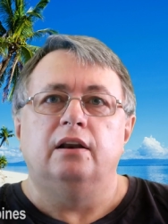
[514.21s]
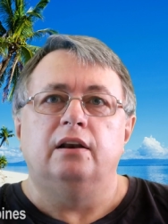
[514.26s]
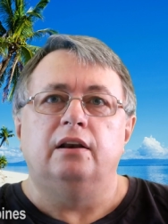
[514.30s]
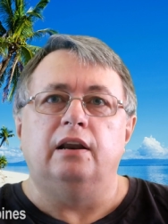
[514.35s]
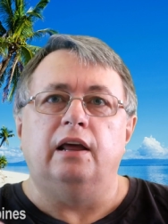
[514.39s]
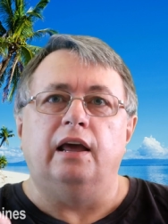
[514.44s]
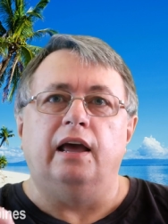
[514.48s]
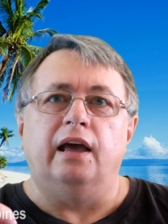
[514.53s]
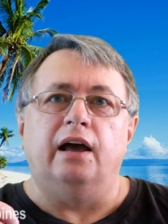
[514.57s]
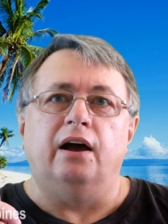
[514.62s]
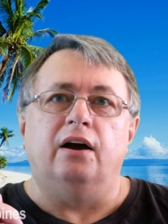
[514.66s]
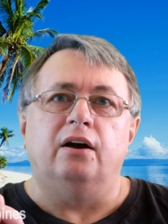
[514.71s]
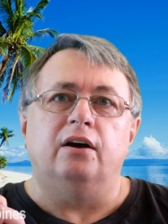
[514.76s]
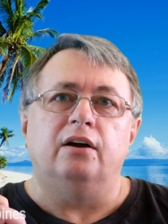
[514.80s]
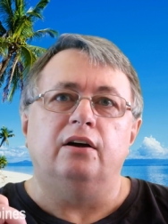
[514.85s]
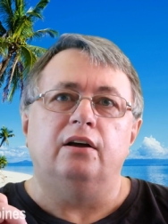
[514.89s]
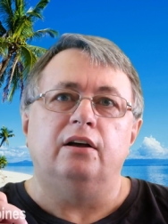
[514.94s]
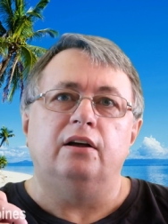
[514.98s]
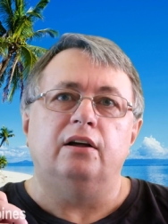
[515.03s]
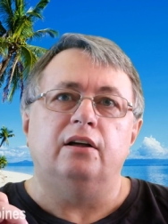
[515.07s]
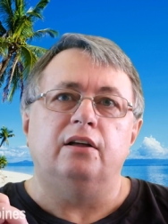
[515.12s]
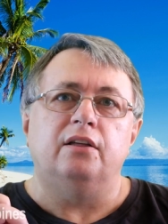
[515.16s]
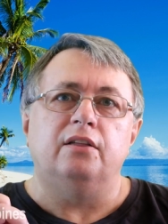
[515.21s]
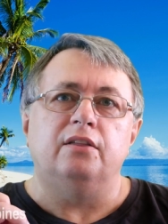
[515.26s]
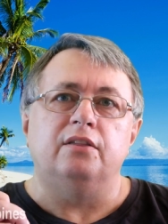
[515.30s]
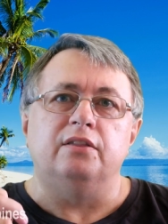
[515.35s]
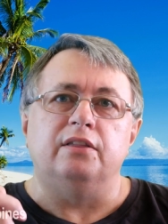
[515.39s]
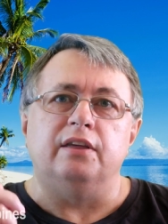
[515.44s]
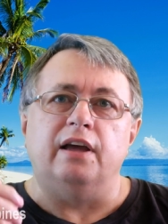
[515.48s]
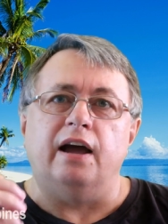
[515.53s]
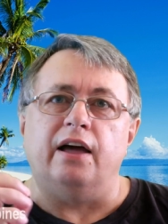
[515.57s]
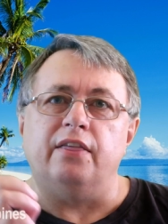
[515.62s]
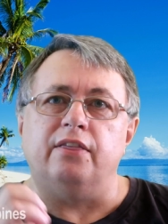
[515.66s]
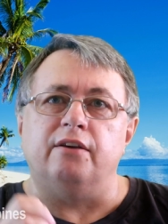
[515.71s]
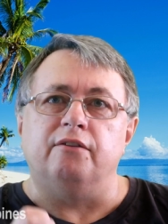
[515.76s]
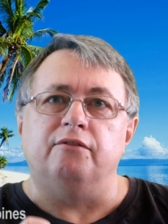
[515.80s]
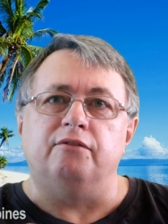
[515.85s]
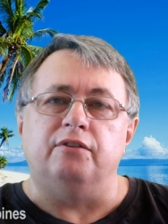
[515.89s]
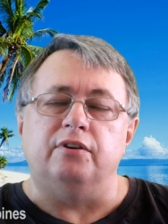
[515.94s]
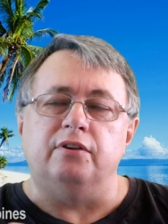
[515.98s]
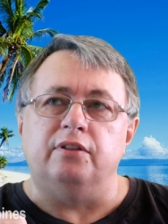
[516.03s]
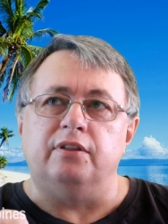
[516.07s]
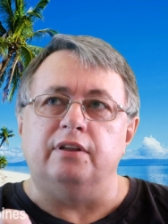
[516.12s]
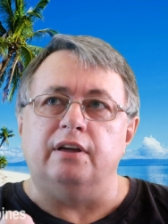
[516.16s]
Now, the
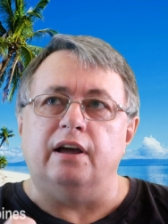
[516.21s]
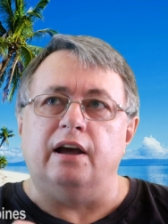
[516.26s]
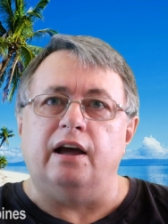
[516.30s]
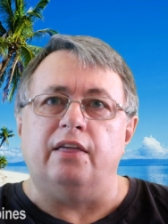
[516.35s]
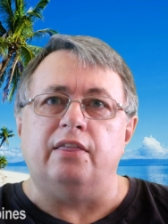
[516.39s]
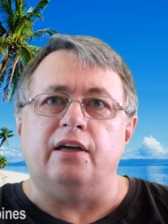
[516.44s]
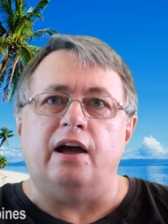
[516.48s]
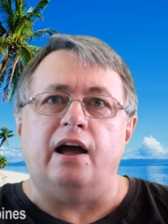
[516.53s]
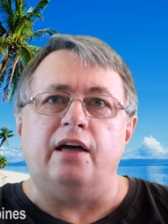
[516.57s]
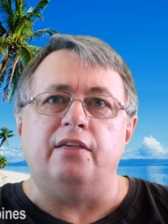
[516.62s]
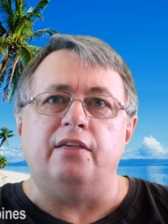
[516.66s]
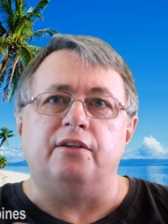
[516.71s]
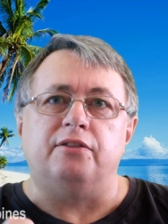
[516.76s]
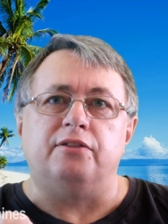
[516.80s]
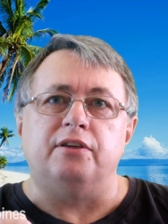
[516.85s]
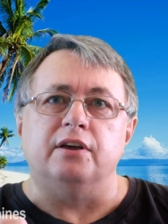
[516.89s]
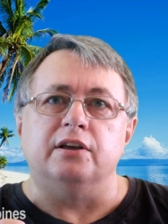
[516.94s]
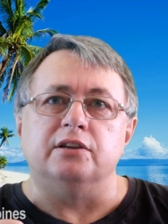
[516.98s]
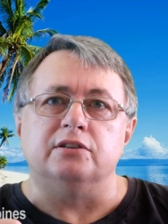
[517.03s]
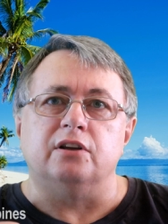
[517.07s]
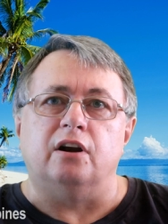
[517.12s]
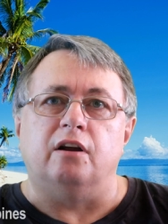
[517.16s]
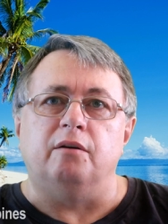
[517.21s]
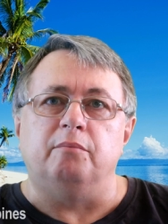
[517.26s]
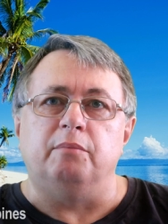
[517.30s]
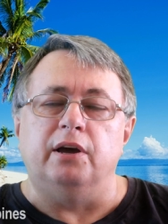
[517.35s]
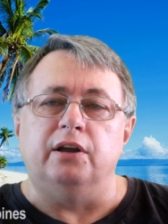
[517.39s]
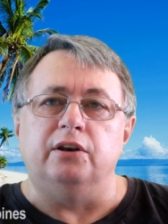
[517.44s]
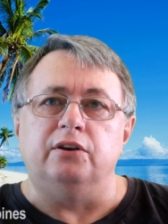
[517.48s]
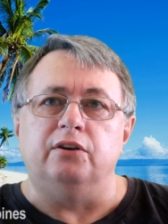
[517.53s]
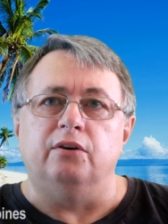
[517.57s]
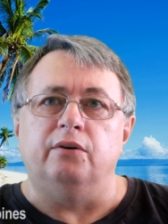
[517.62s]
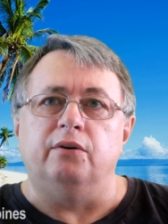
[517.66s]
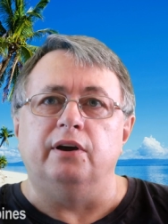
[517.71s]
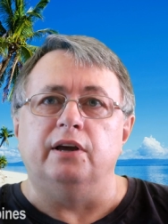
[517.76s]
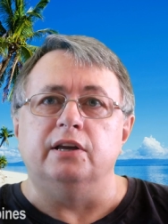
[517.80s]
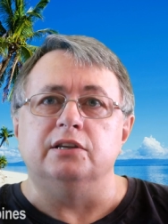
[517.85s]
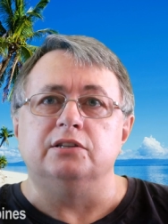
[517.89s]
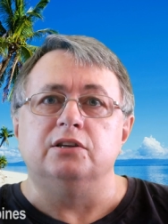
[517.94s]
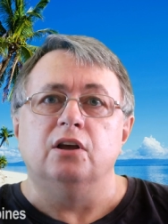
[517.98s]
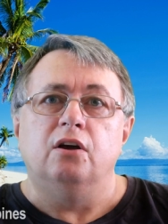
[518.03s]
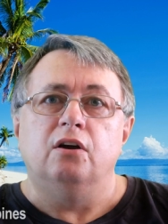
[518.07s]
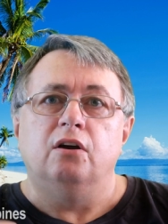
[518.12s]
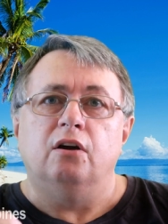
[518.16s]
other things that I've been doing
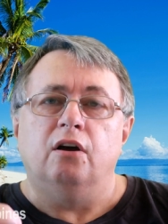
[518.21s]
is,